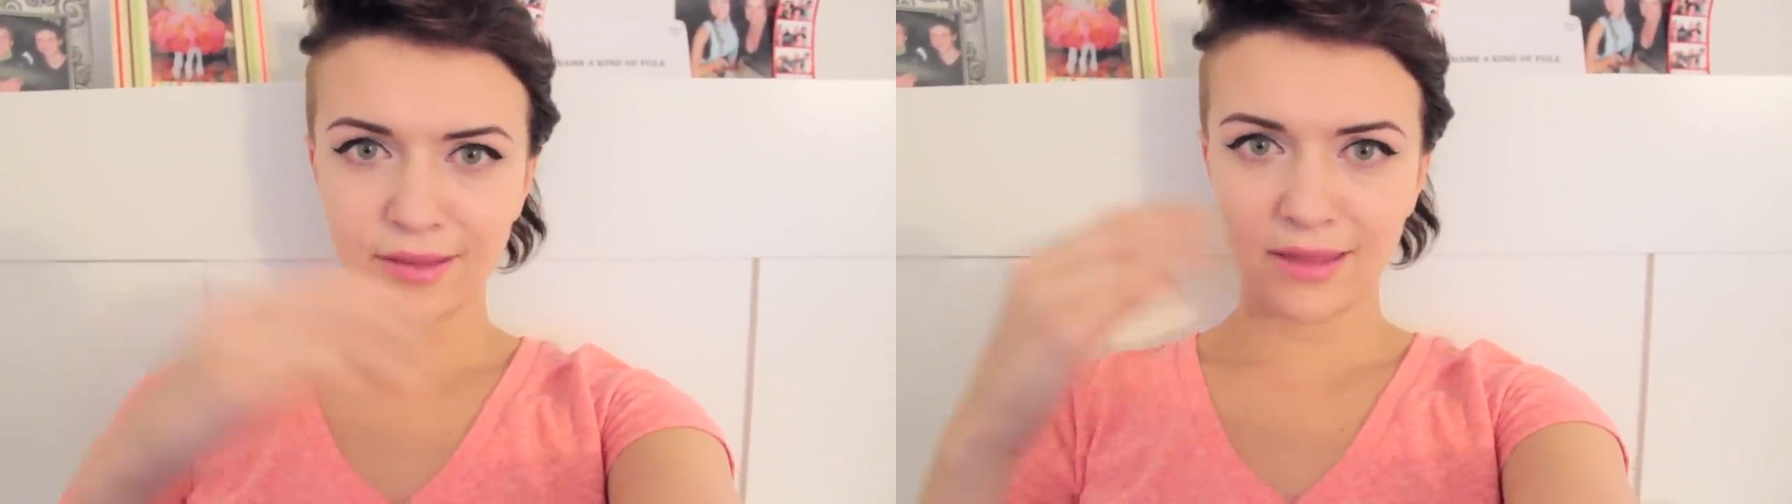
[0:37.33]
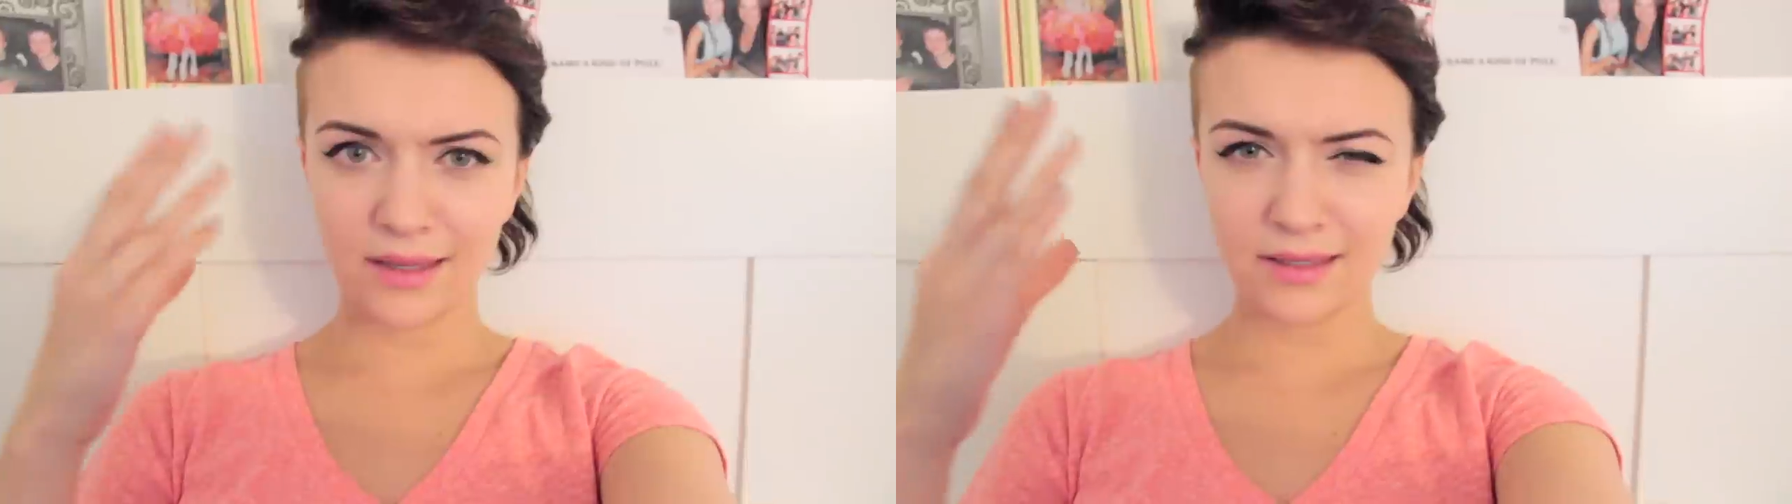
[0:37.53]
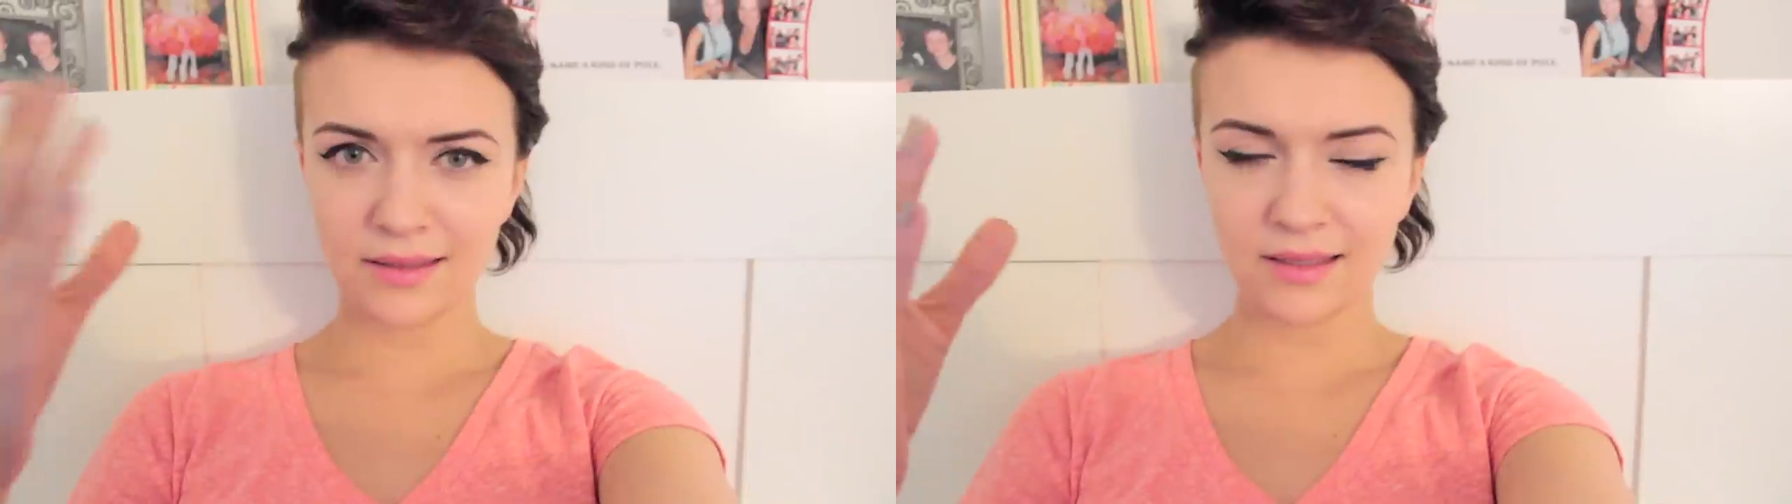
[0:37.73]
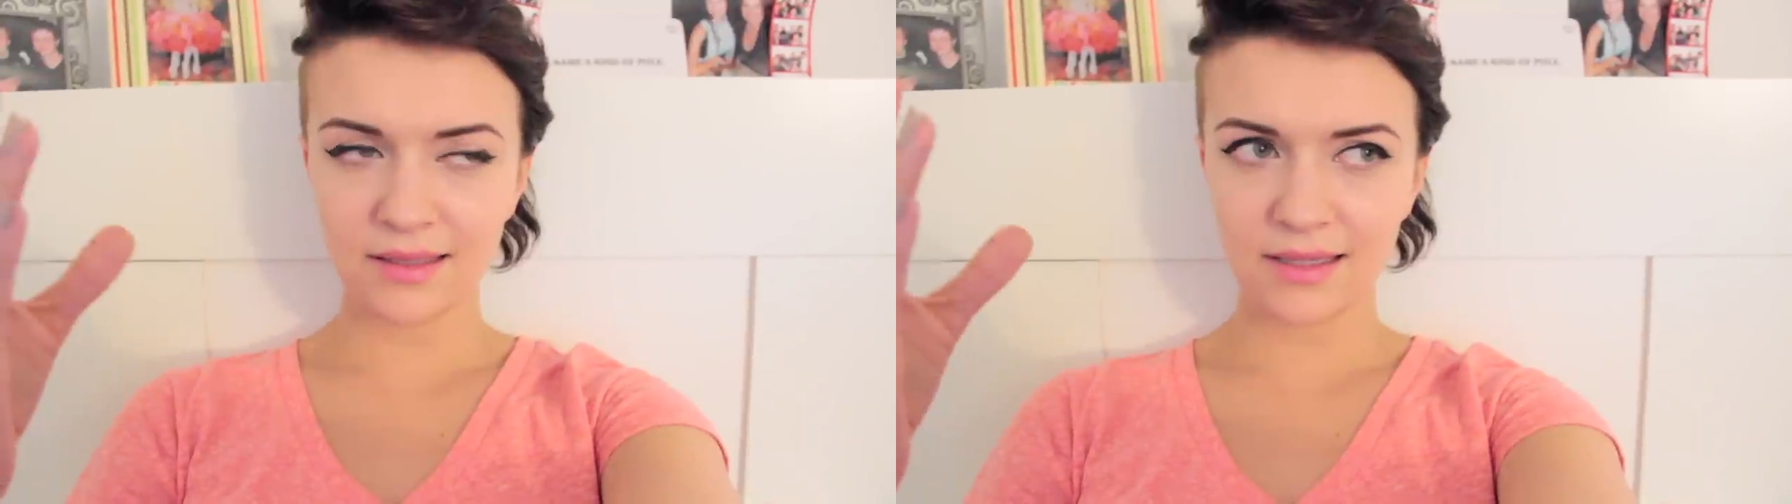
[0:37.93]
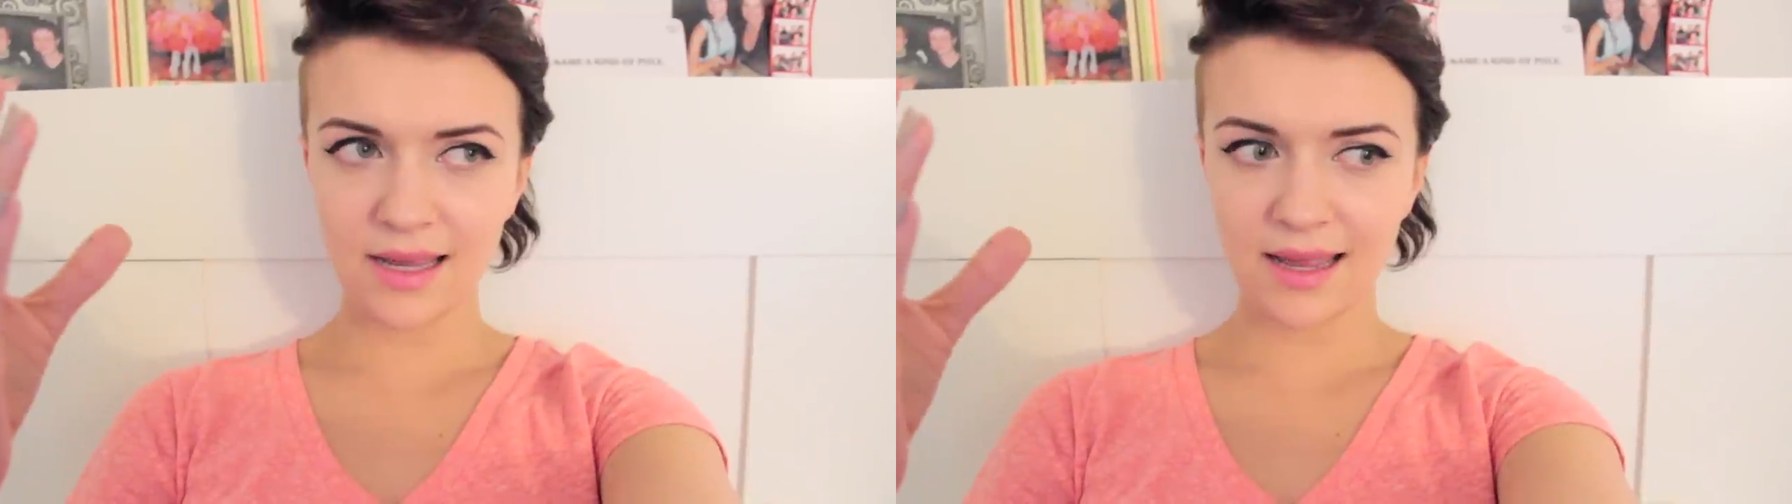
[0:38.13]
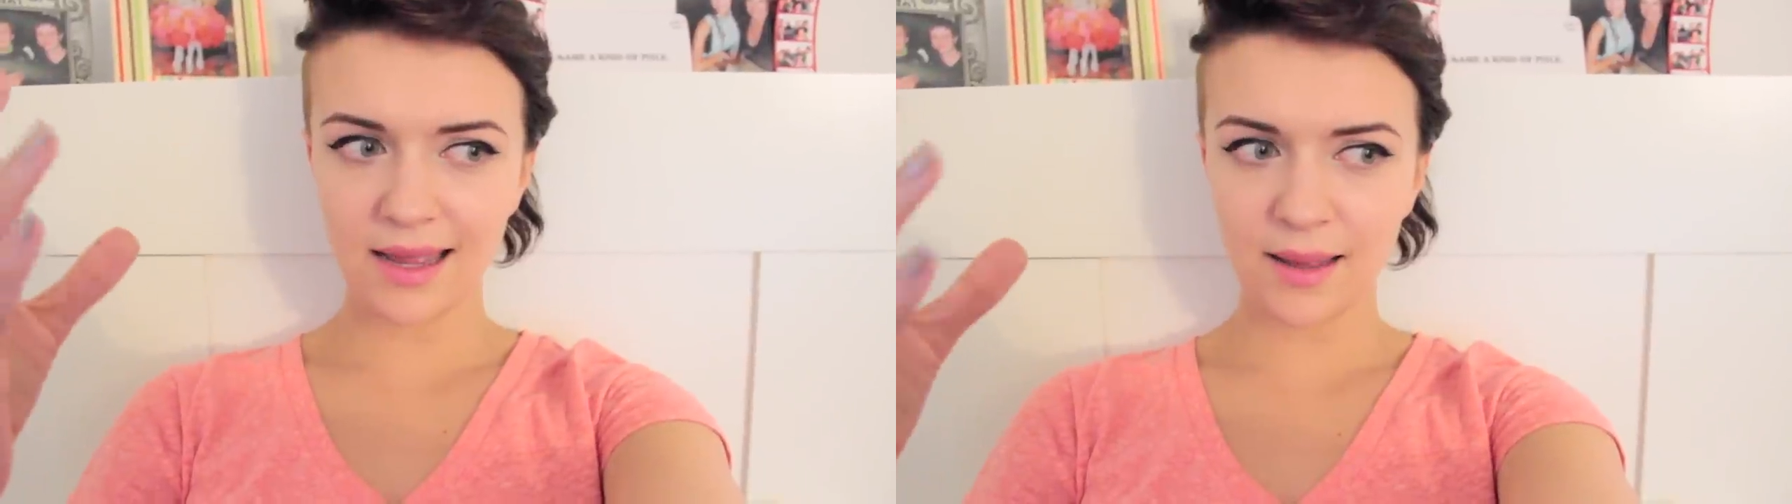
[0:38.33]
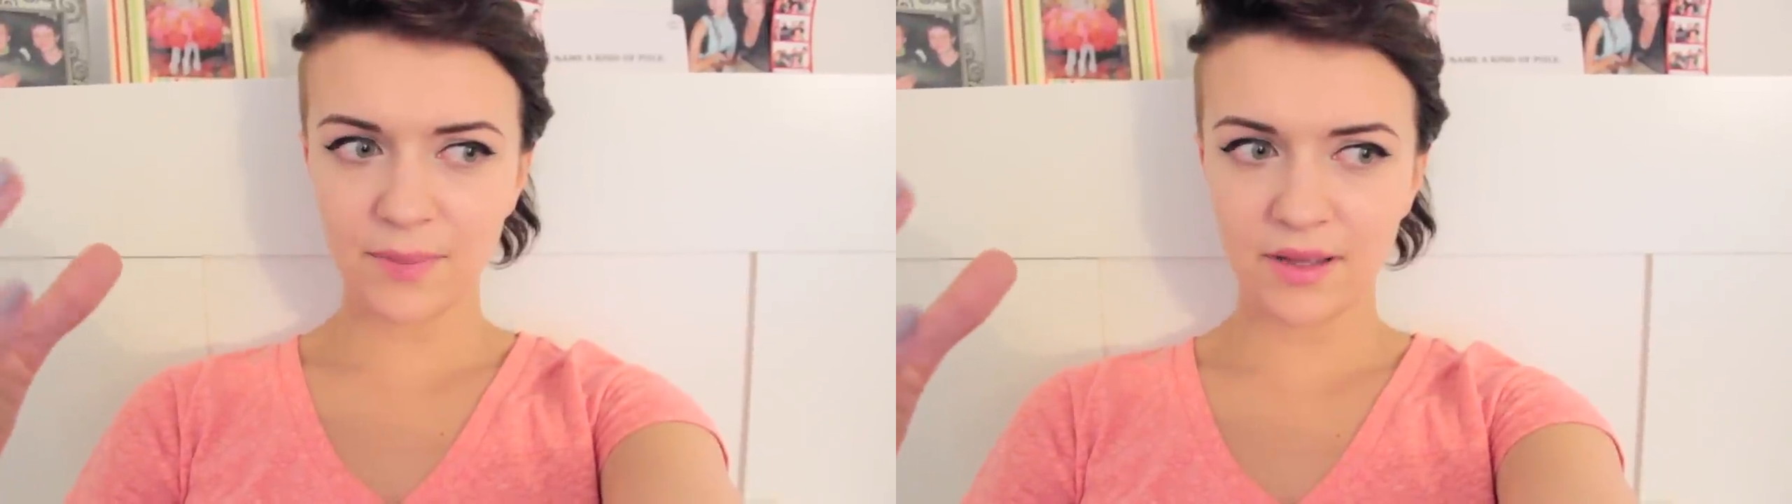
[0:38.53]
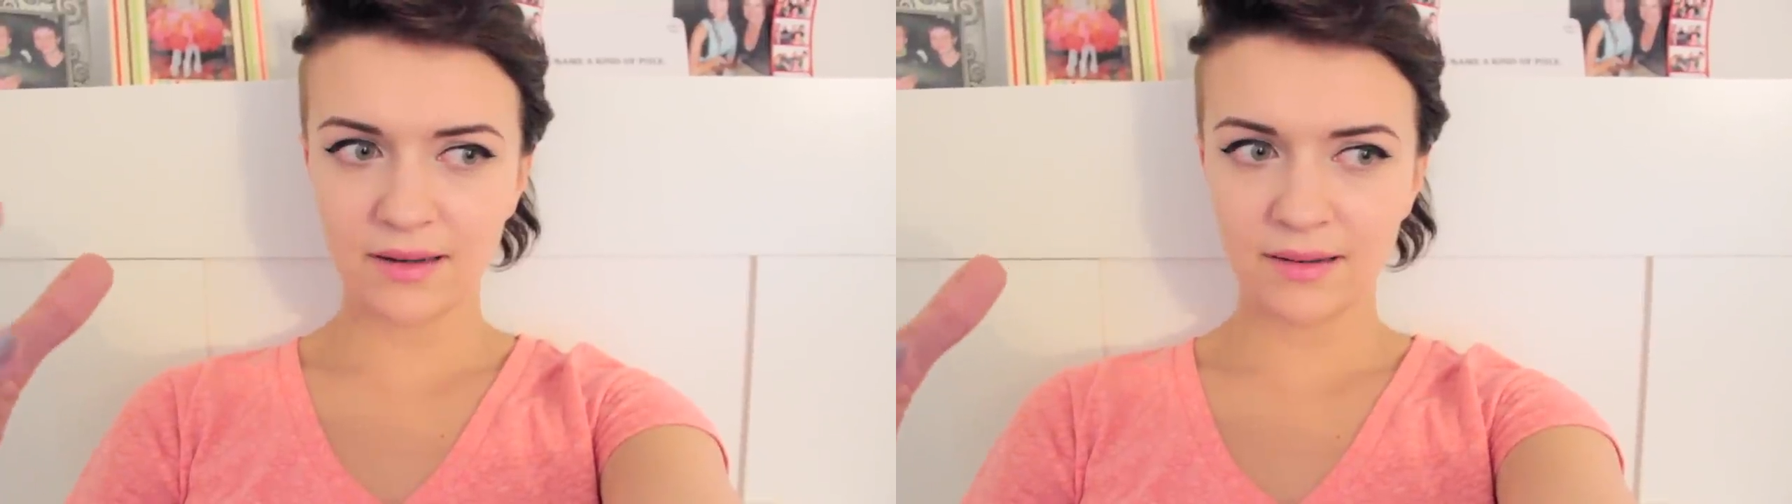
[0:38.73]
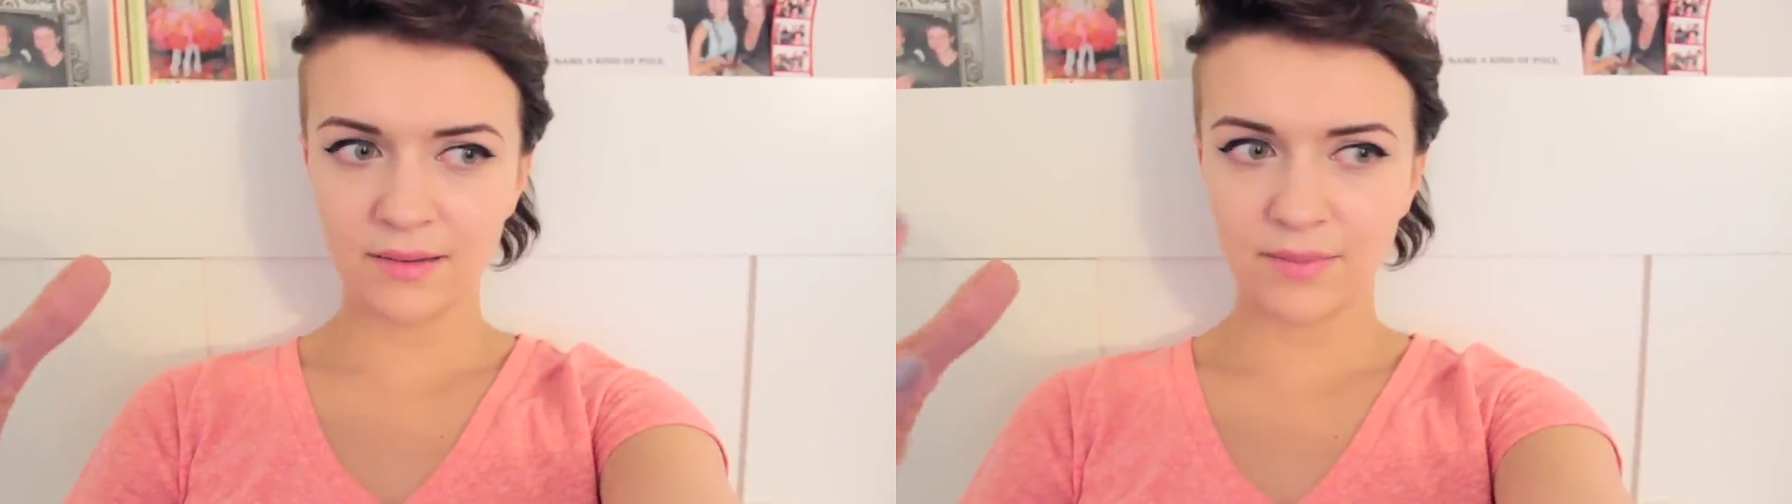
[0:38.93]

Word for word: this to happen